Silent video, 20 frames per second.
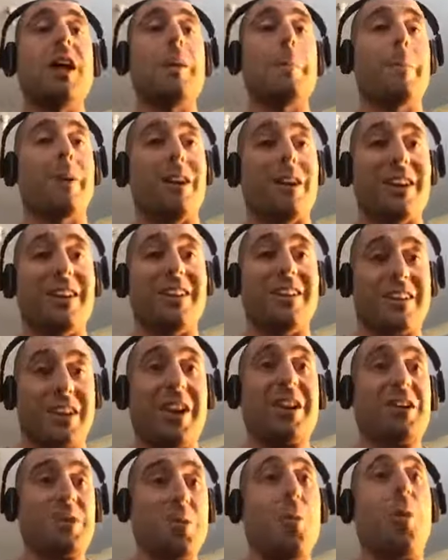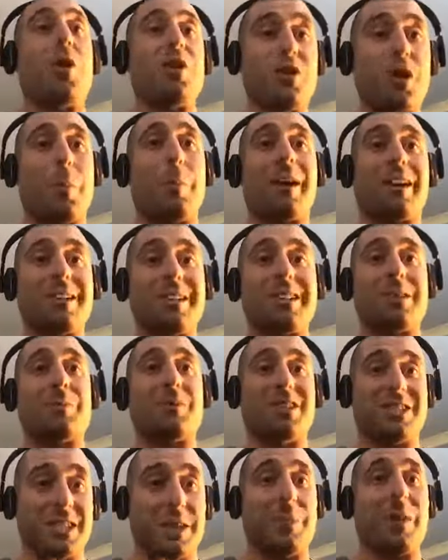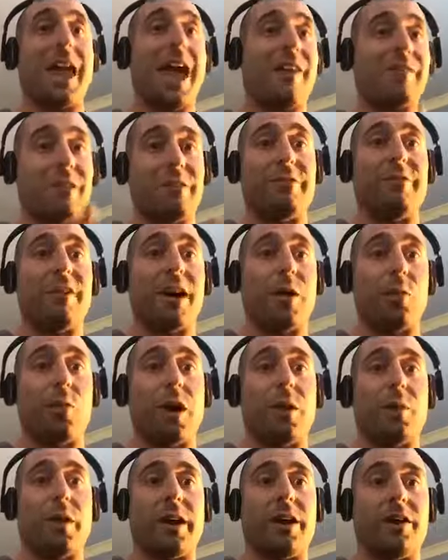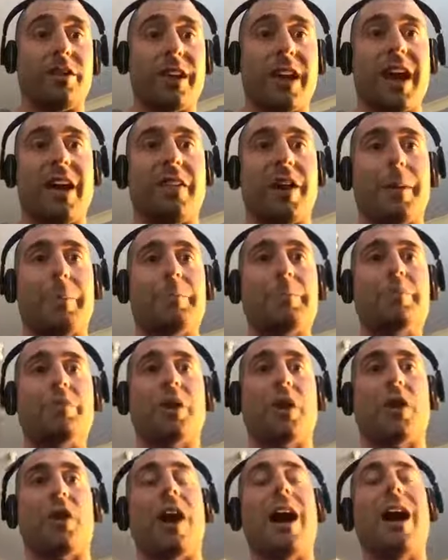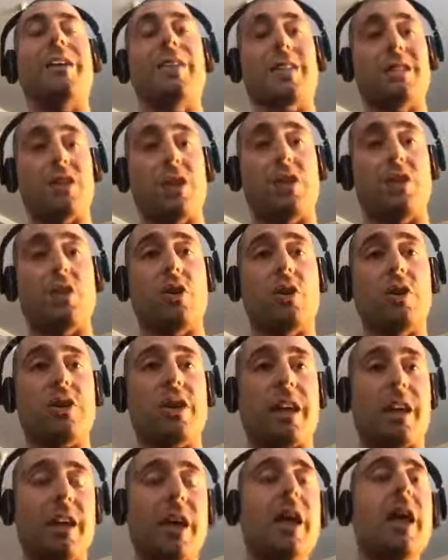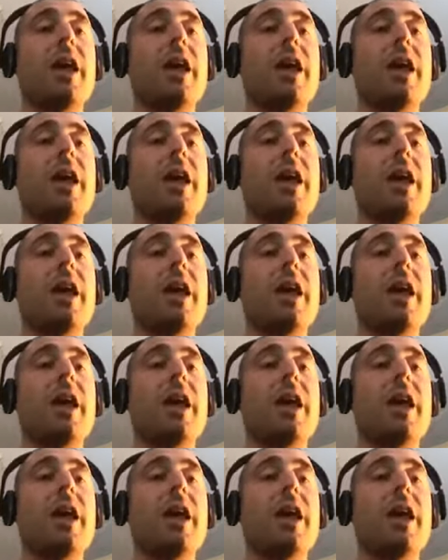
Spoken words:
but you want your participants to be having fun one way or the other. All right, that's the third thing.